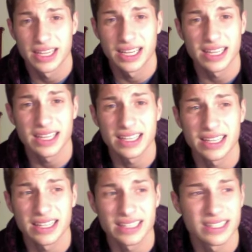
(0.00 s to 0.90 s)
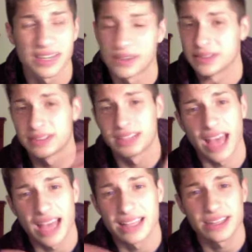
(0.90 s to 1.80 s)
He, no.
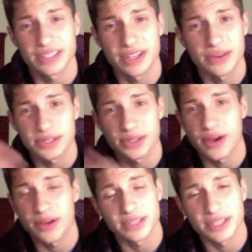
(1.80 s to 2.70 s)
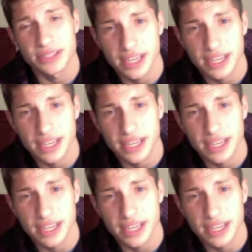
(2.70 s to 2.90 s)
I, there's no, there's no, I was gonna try